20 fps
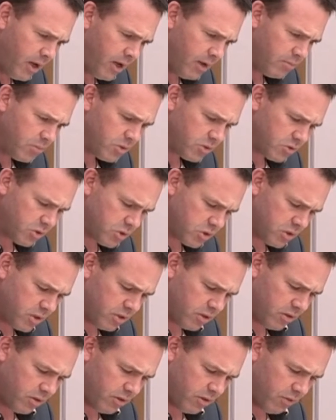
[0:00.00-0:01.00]
So just
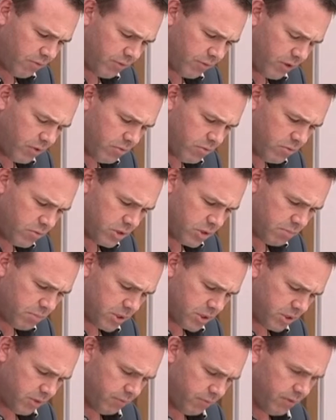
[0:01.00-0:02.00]
a few
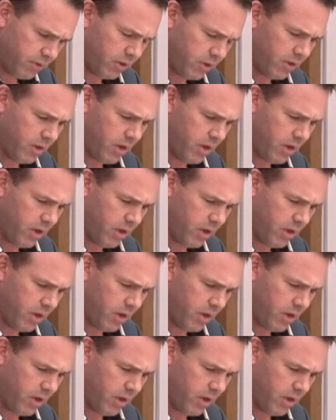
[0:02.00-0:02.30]
specific